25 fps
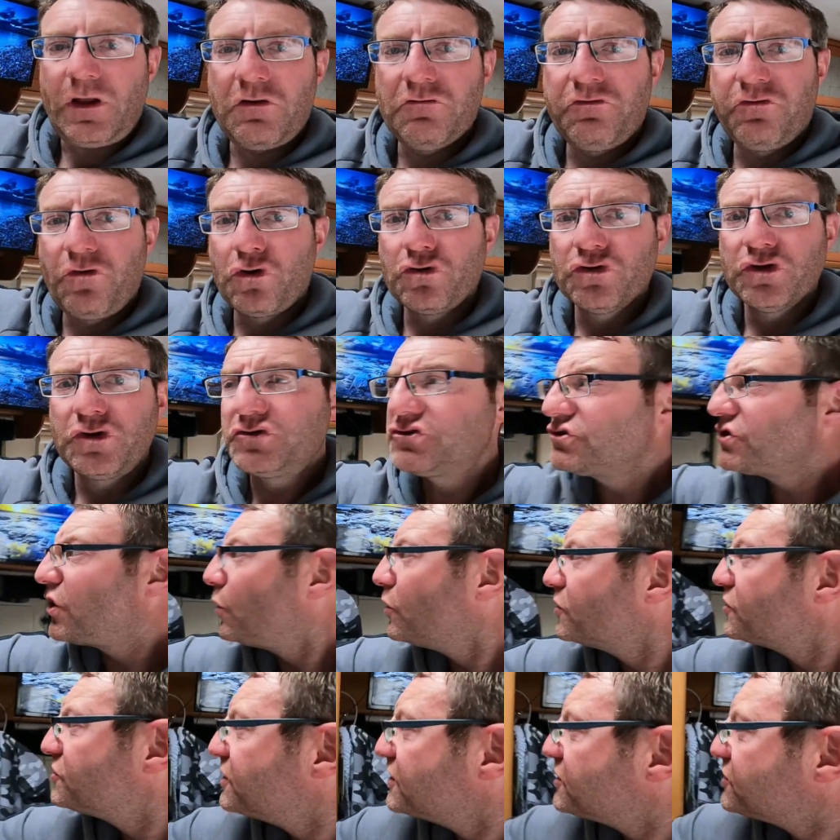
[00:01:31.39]
full new
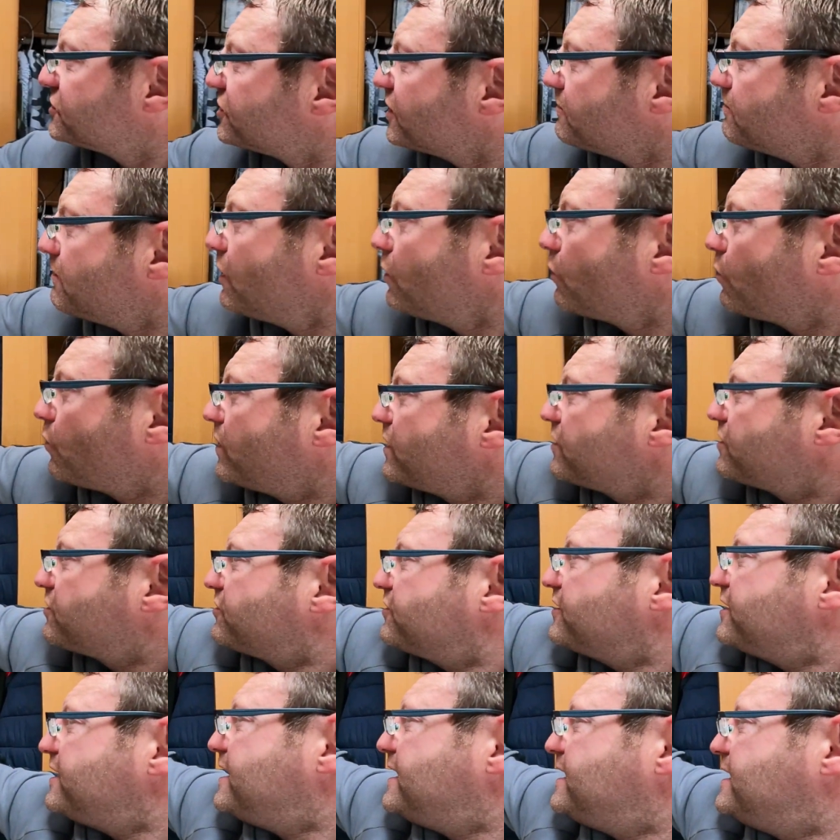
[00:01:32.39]
solar system
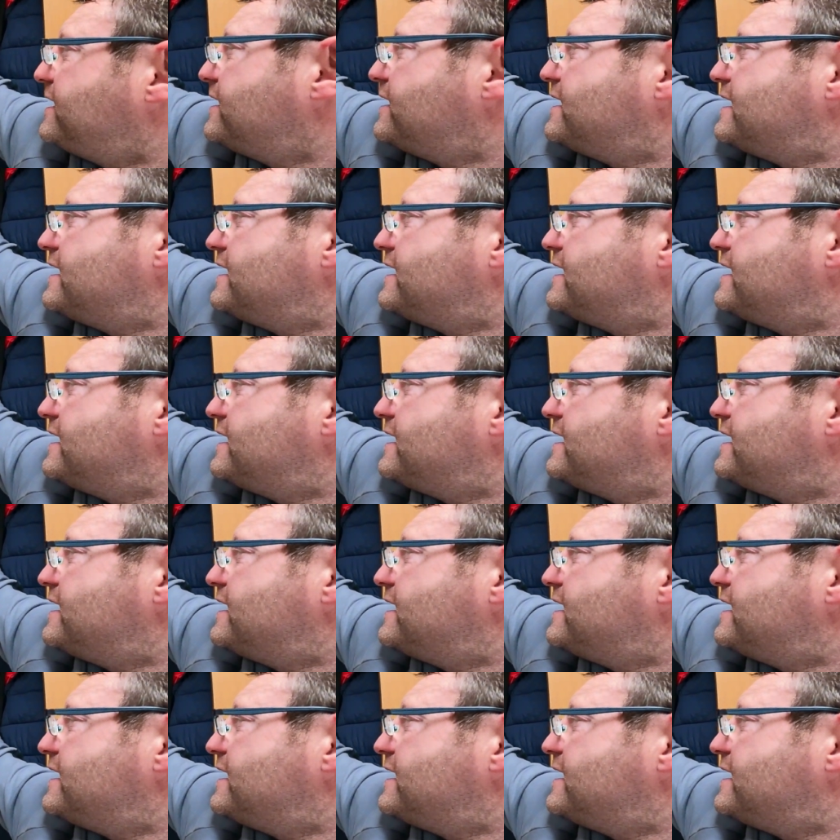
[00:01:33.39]
with the